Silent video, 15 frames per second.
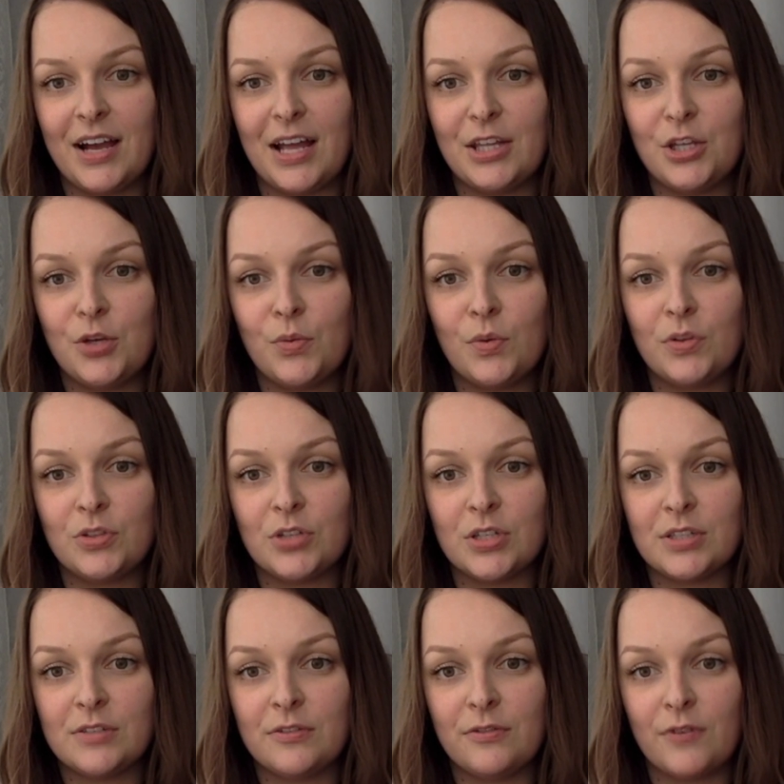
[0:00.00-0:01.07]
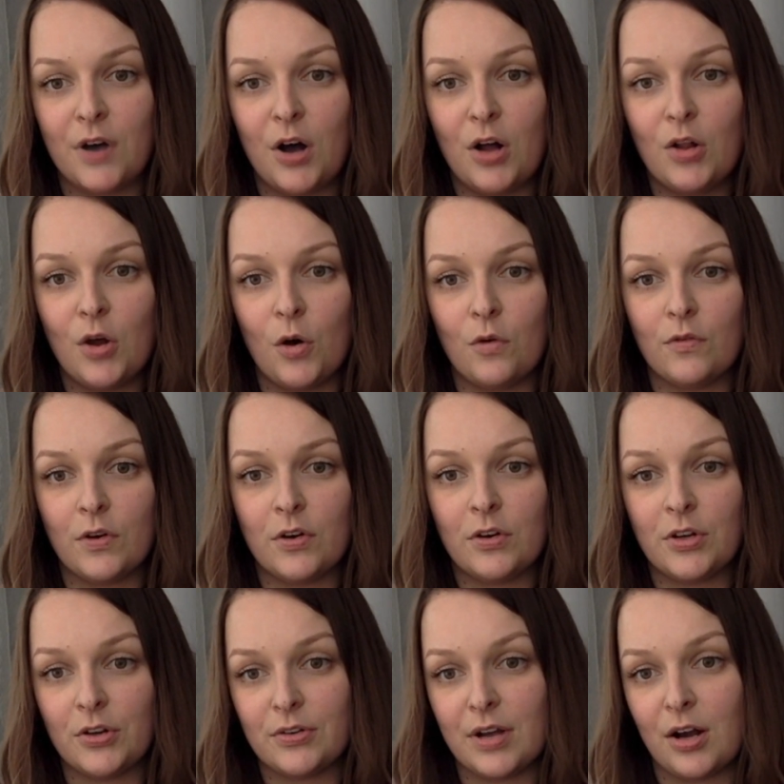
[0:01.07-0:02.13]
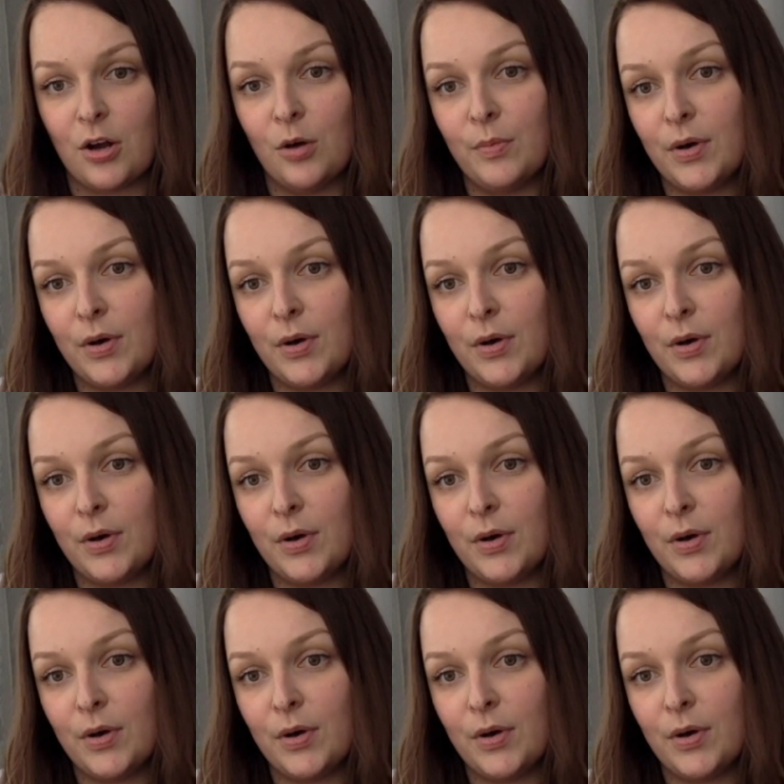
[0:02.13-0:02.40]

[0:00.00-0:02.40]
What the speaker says: and you will just fall over your knuckle